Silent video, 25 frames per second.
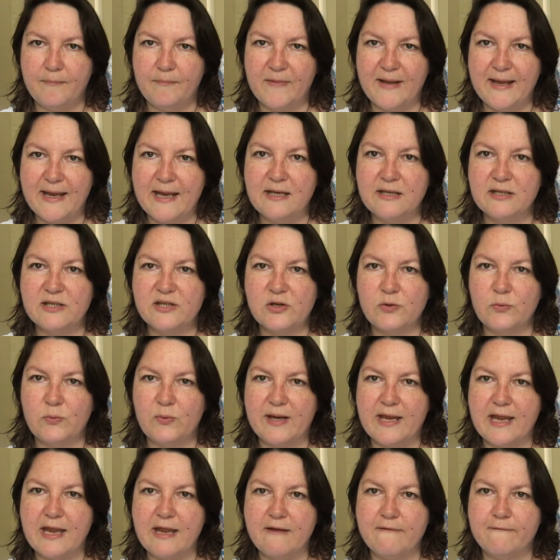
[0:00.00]

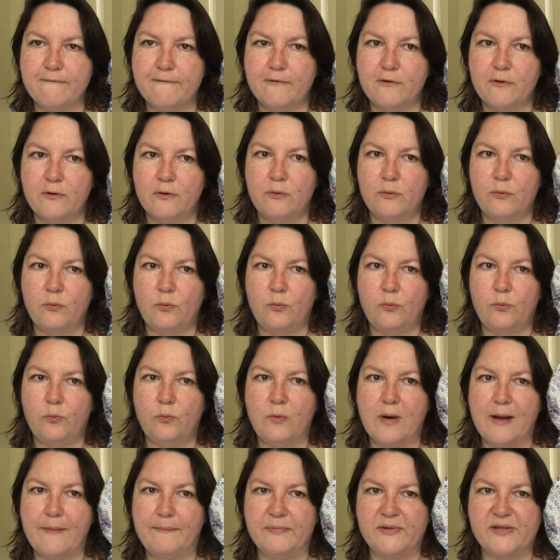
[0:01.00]
Interweave
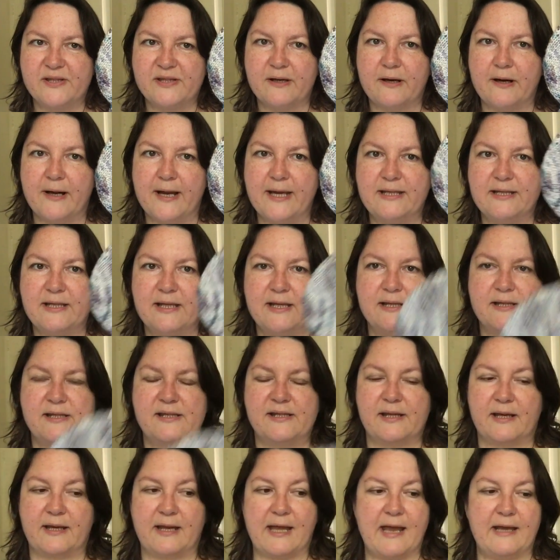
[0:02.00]
website.
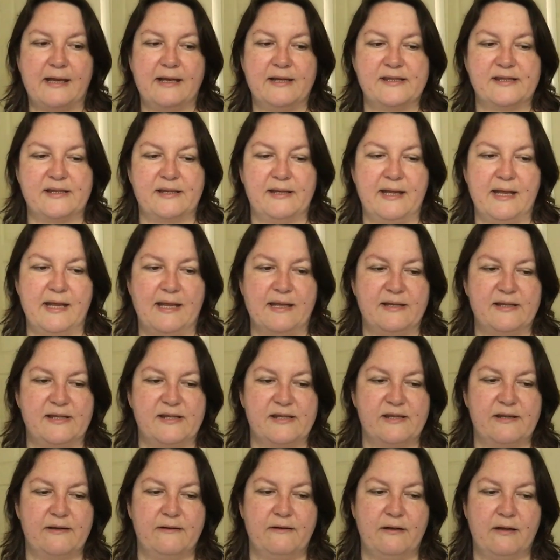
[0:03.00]
It's
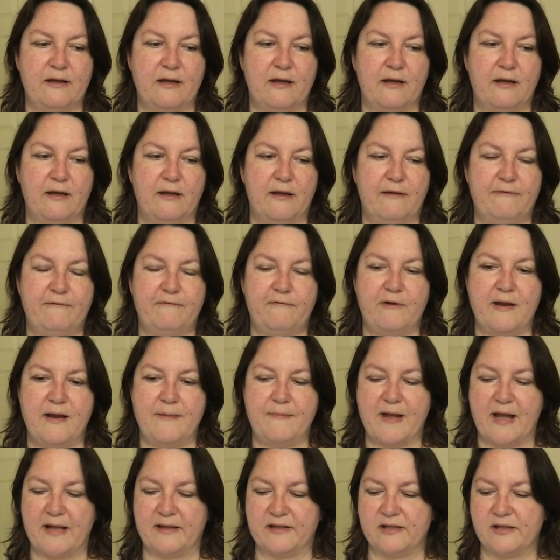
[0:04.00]
a free
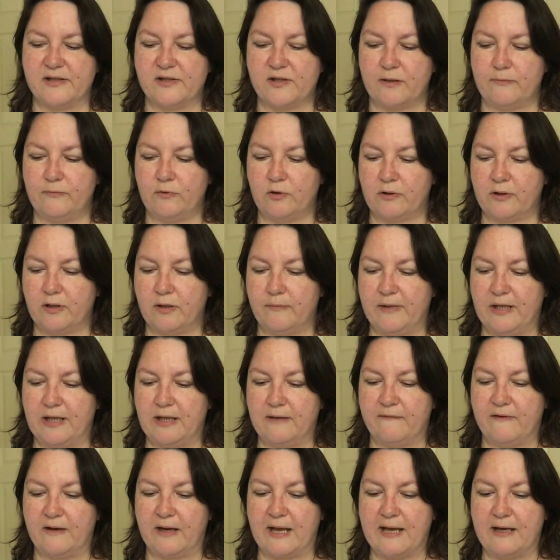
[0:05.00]
pattern, so I'm not going to be
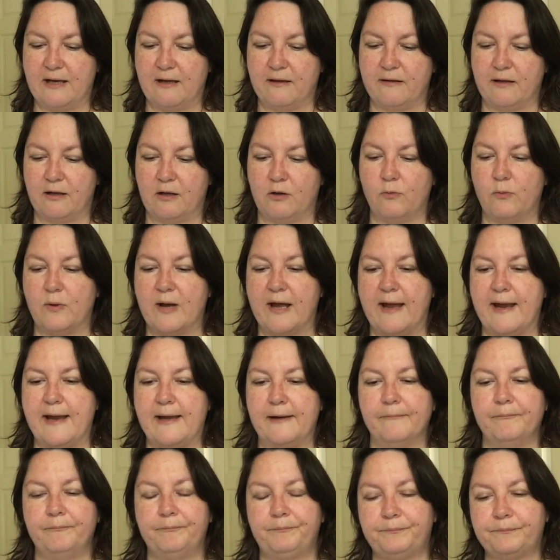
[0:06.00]
giving anything away
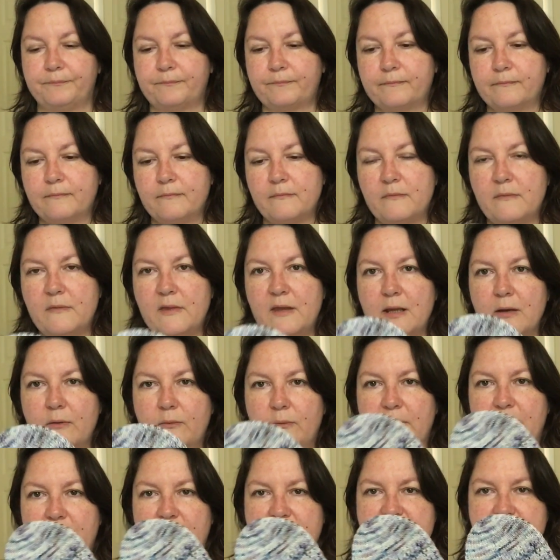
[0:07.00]

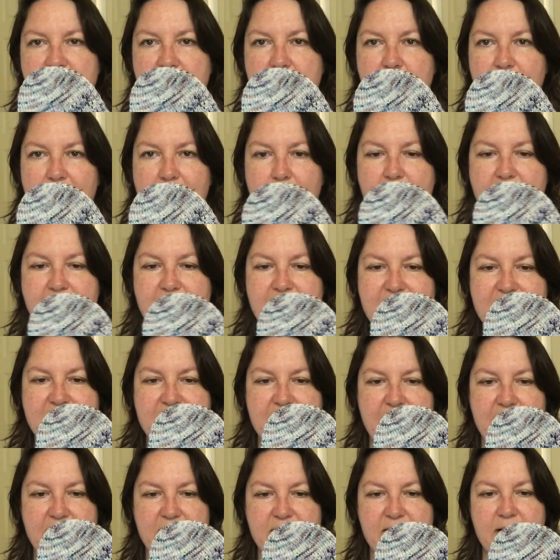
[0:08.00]
when I tell you how I did
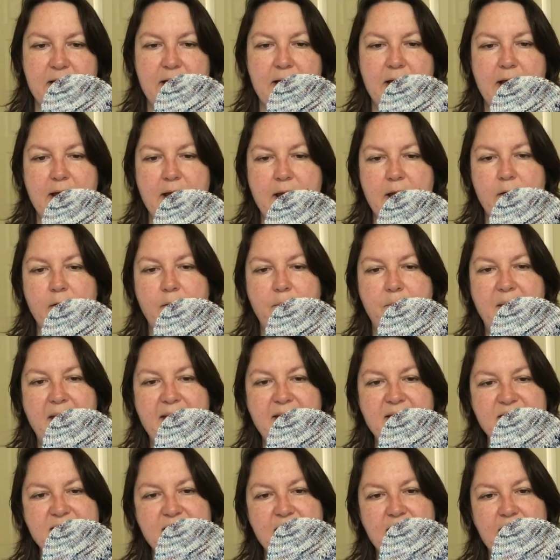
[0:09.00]
it, but
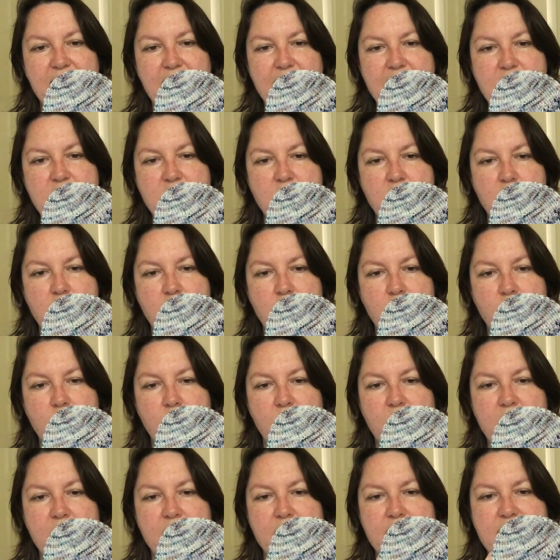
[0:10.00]
basically
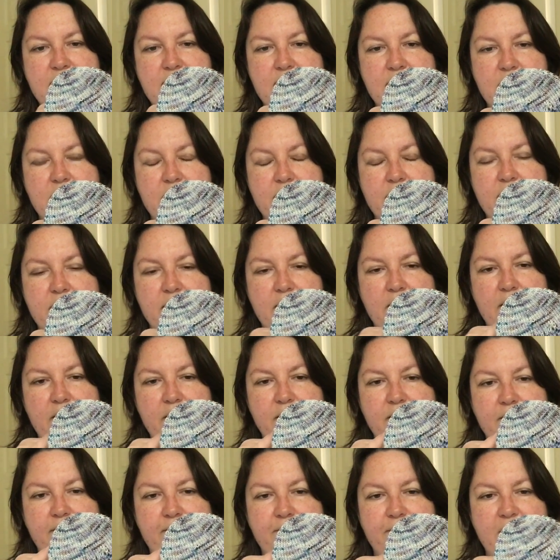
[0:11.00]

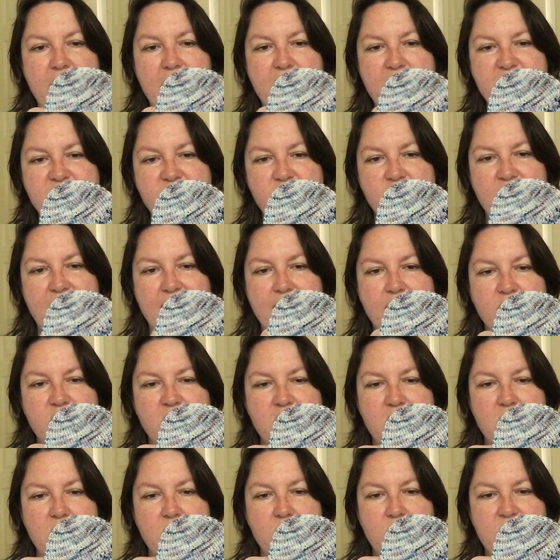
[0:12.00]
the first
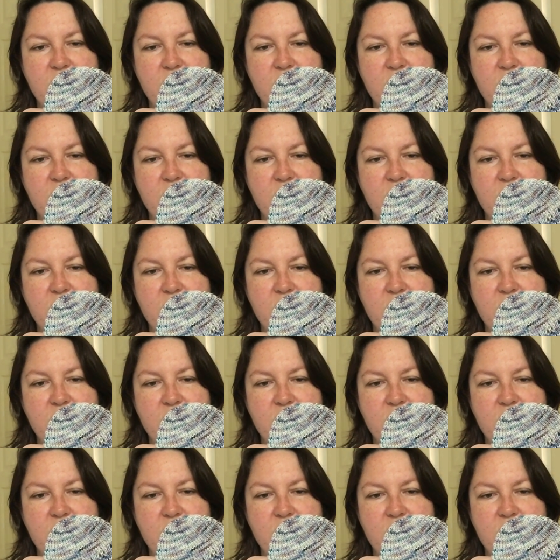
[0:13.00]
round you